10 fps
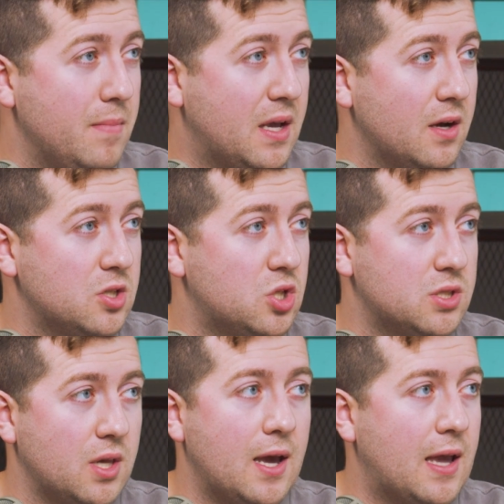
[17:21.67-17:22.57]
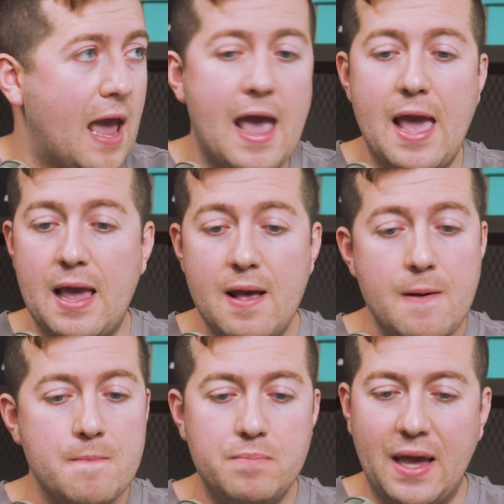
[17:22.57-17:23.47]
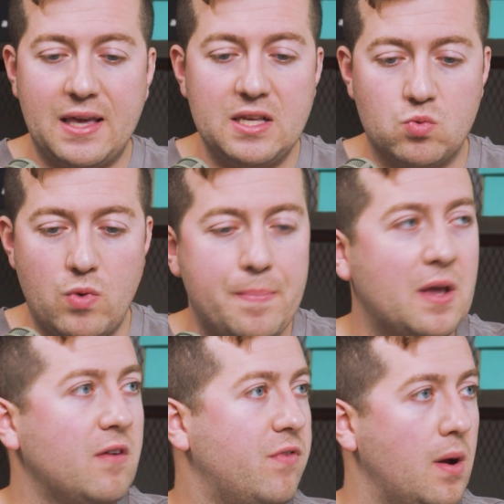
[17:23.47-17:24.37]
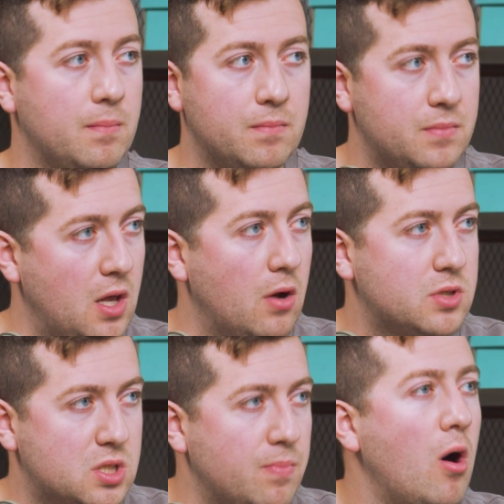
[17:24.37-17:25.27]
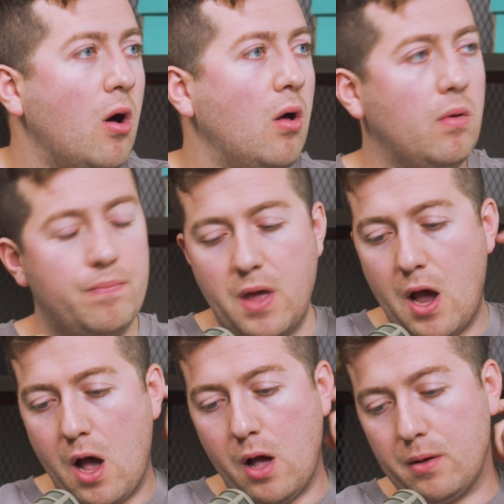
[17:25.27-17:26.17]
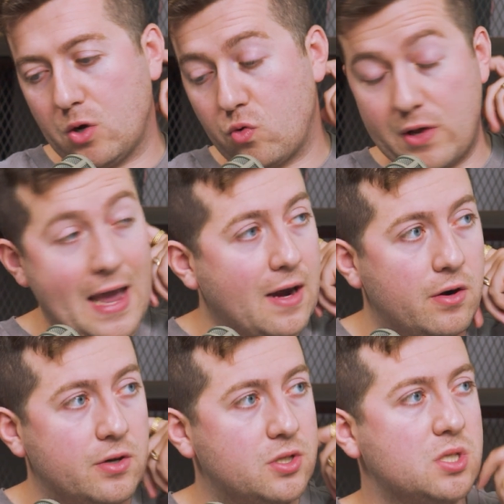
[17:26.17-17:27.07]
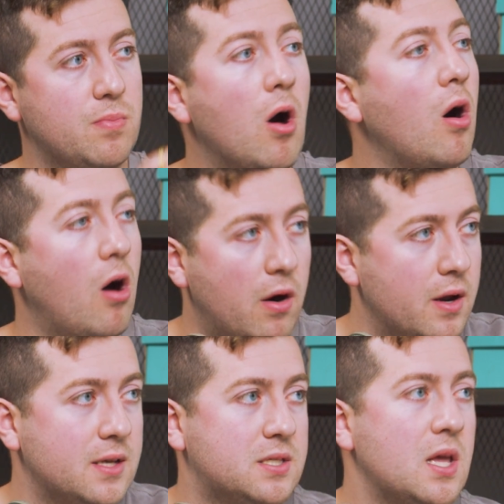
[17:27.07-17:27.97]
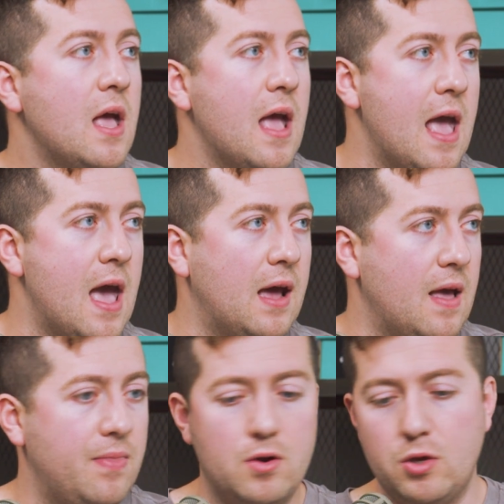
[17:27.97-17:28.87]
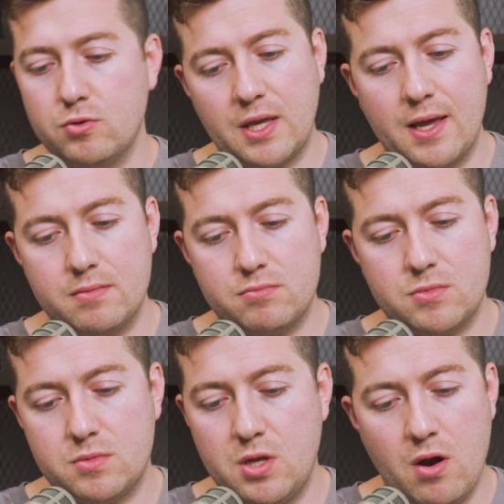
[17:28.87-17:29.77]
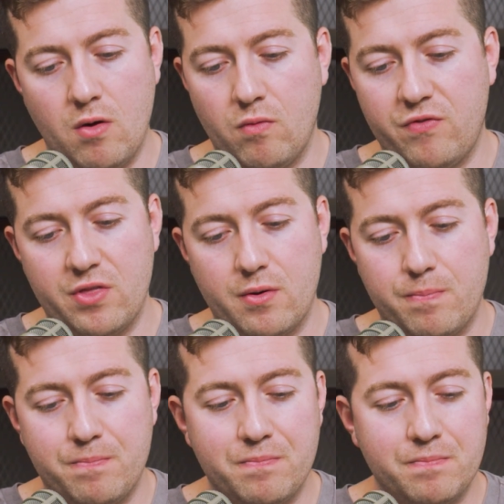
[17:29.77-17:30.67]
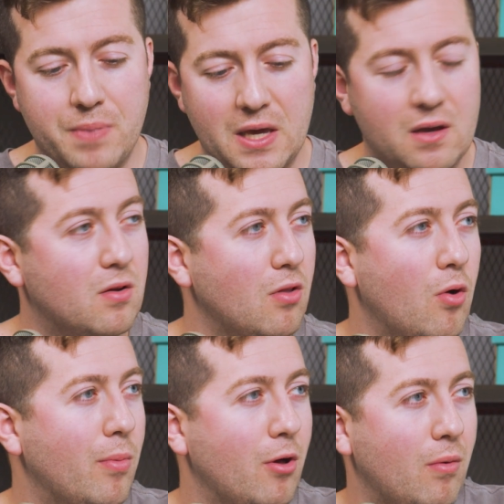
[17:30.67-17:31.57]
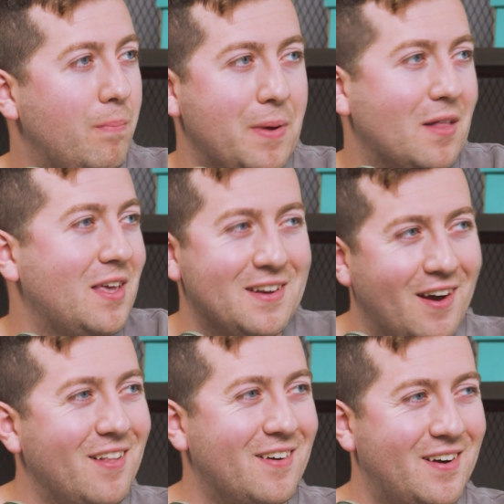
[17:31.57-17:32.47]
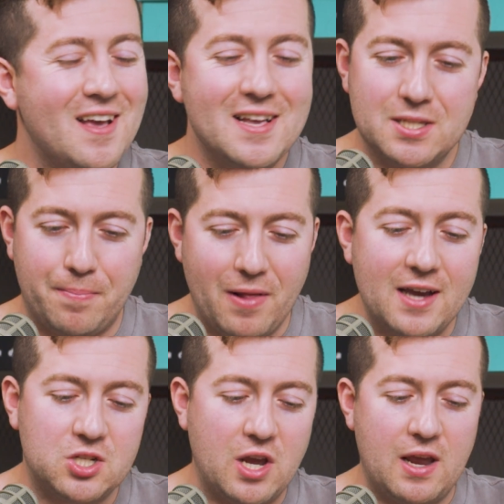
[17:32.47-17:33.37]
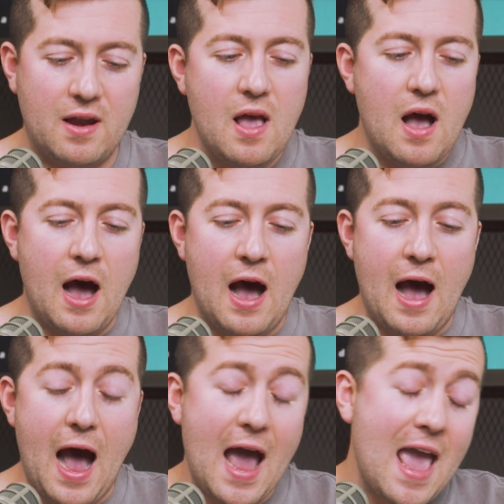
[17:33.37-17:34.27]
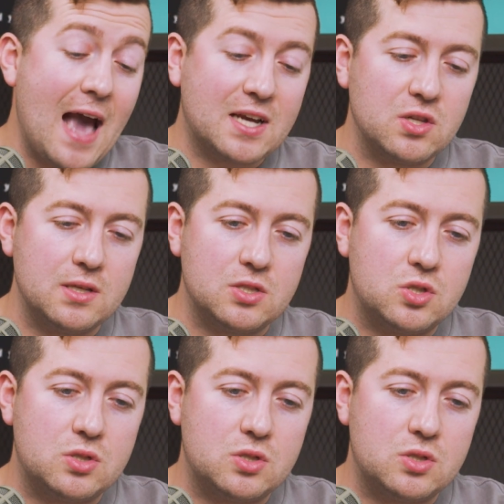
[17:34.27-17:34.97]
because she's like, hey, Nike's ripping from, you know, small creators, small artists, and they're using it, you know, for their big global billion-dollar supply chain. I actually